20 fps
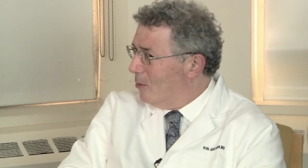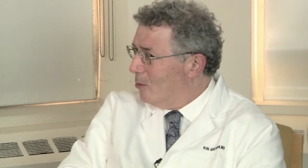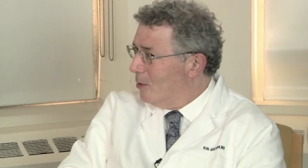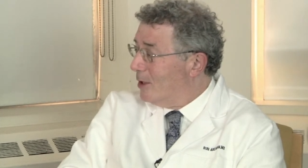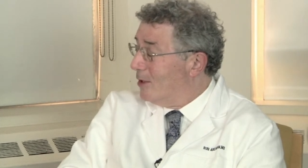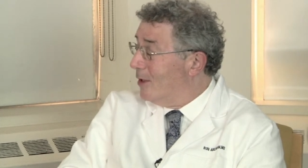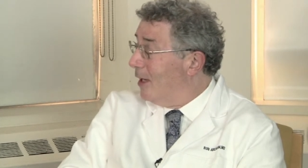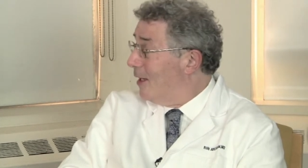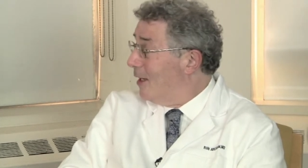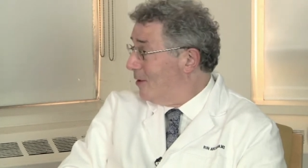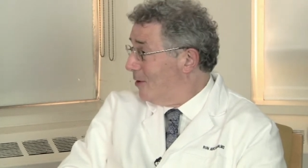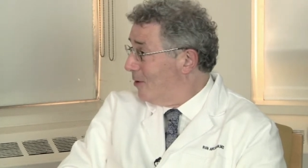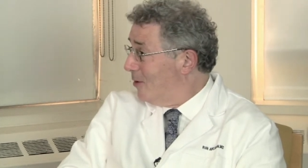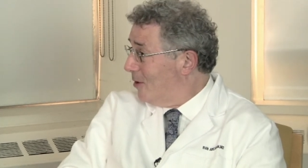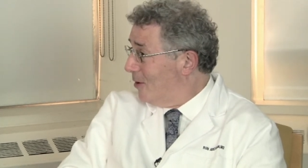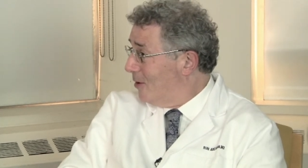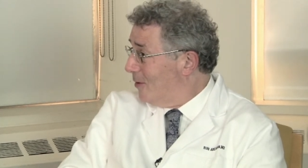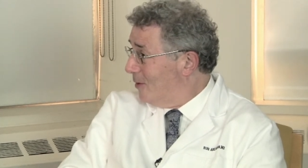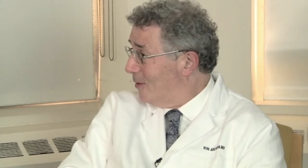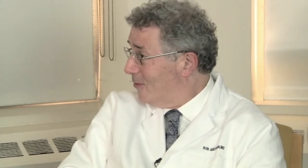would not
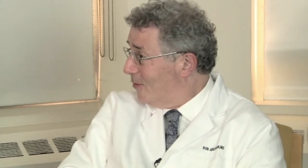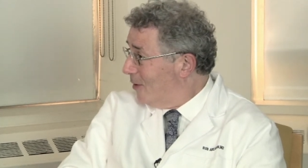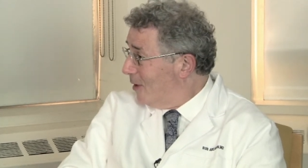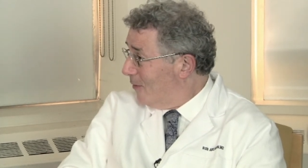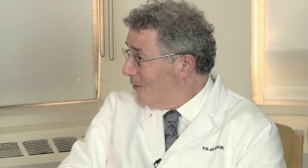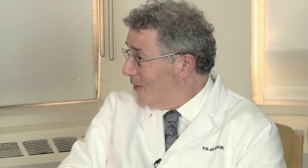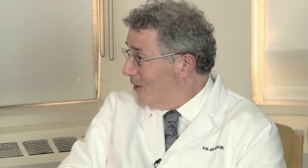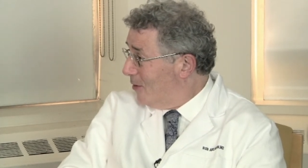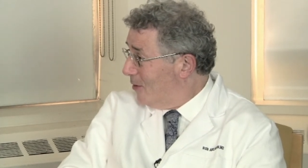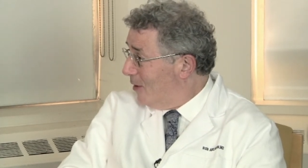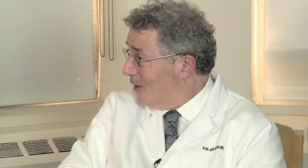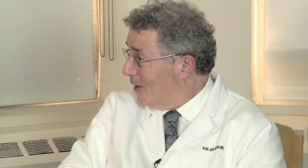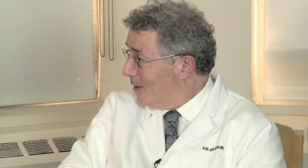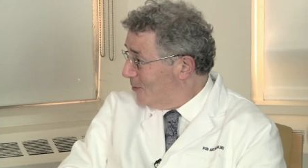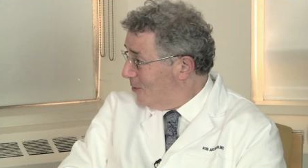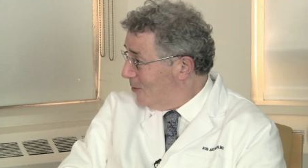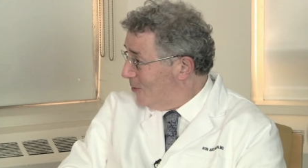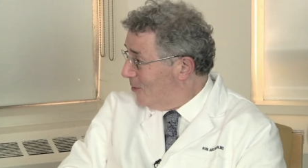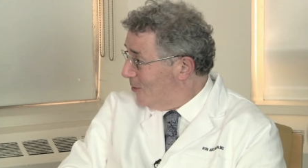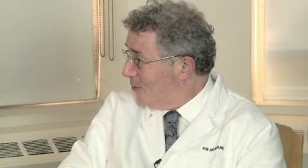occur in front of the
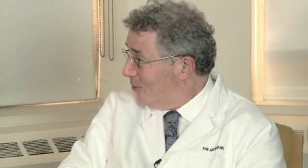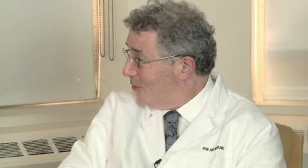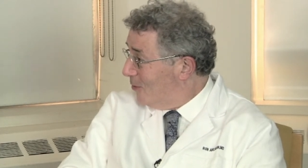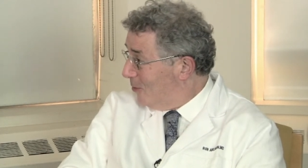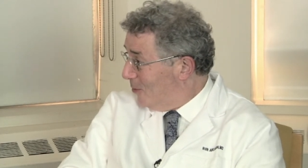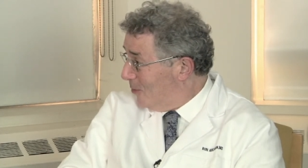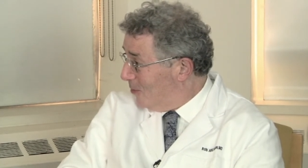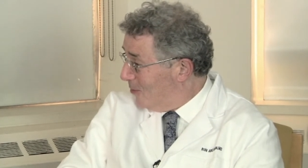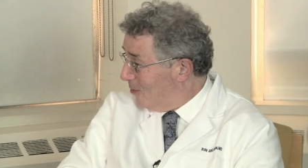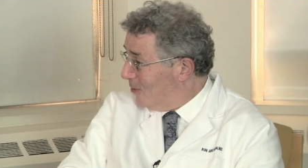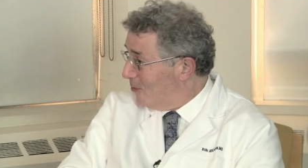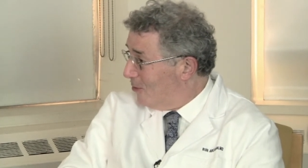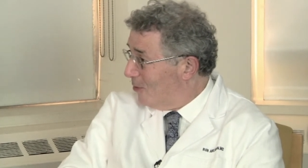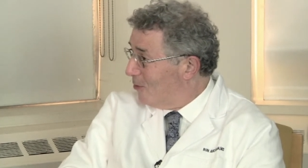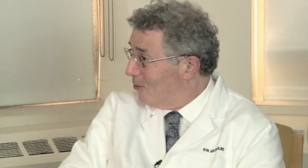doctors or nurses